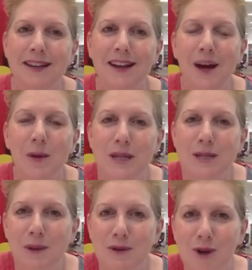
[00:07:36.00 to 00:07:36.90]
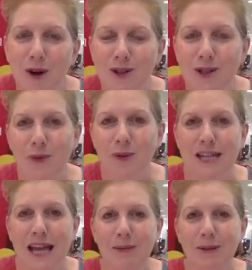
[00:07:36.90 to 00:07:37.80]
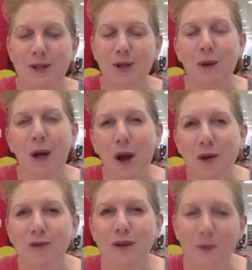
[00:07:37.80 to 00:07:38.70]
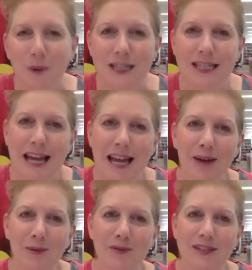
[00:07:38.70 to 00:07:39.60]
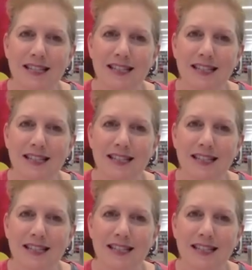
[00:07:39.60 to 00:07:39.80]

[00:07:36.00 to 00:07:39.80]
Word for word: went a bit wrong. So I wasn't able to, but hopefully one day I will visit.